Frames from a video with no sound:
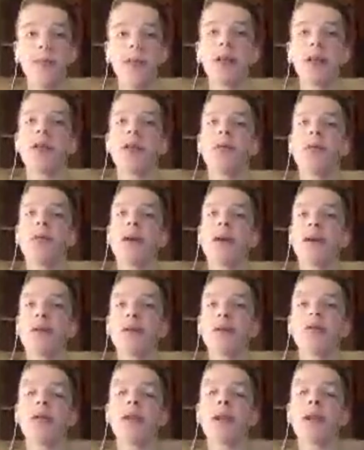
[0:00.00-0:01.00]
make good
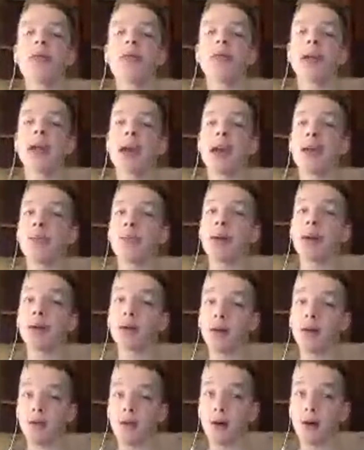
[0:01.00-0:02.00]
videos and make
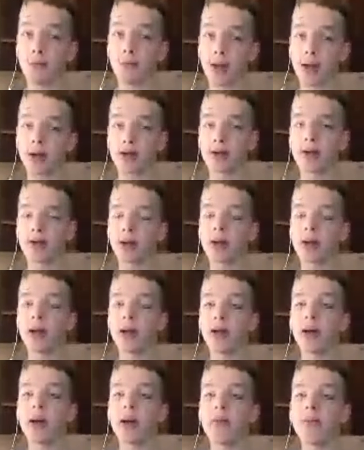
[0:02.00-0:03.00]
thumbnails
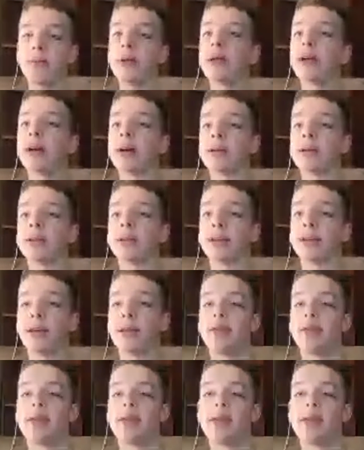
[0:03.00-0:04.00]
because the
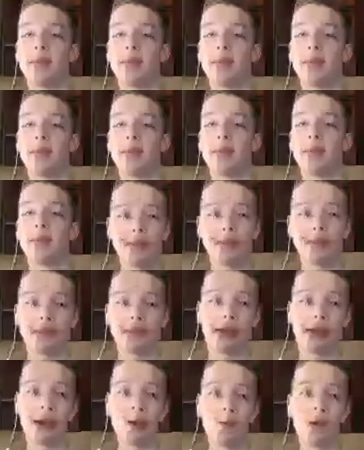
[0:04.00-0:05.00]
thumbnail is the
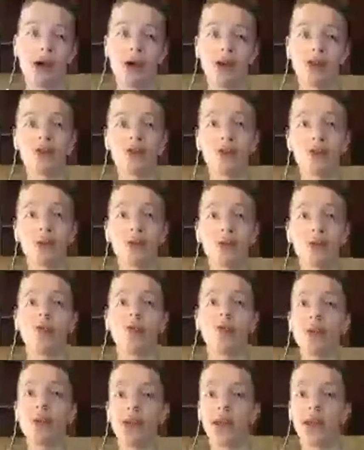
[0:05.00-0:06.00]
gateway to the
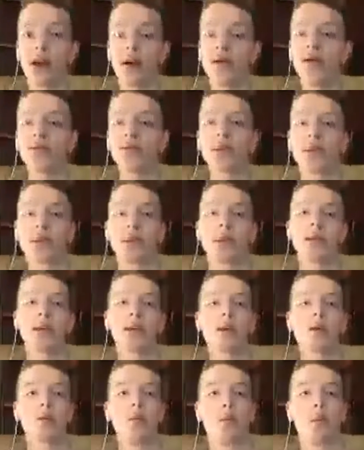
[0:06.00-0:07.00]
video so that they
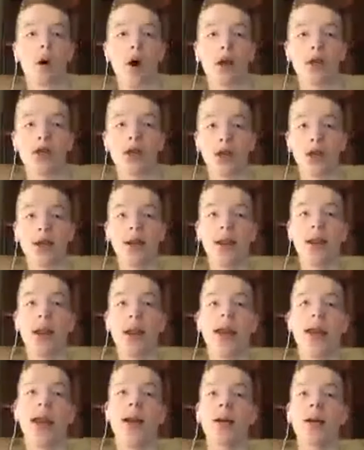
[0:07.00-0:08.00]
can watch it and
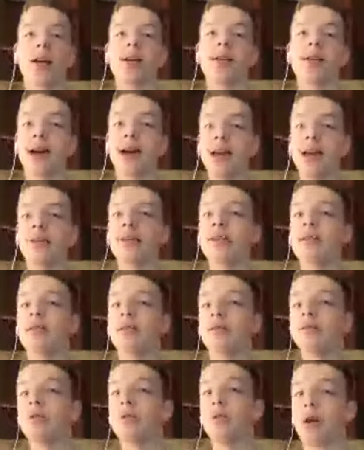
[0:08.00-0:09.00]
are enticed
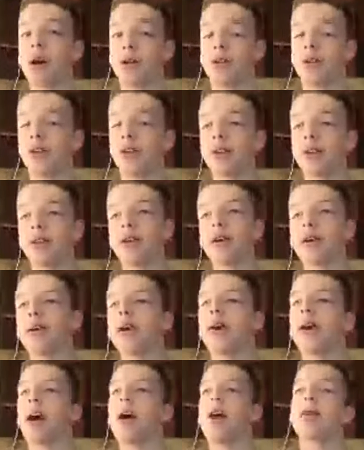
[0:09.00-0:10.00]
to watch it.
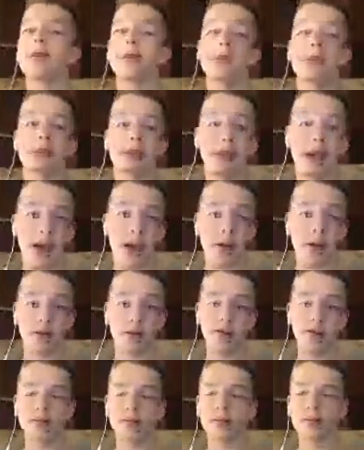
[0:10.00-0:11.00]
Also the
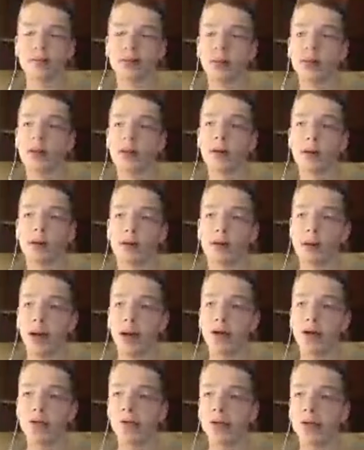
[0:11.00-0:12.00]
title, the
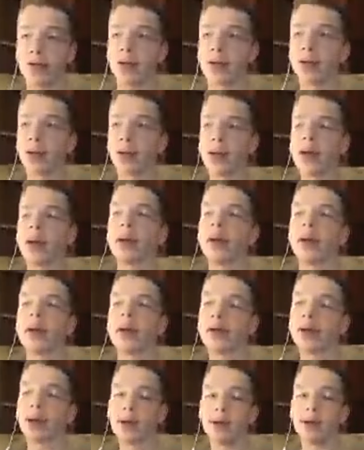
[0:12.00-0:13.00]
title is an
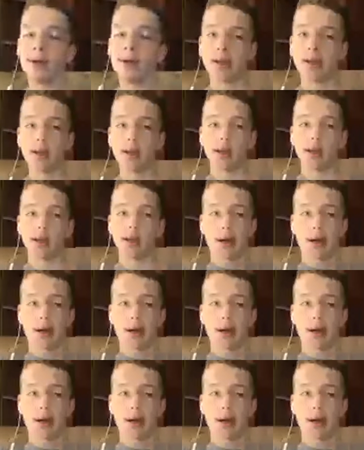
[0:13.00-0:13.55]
enticing.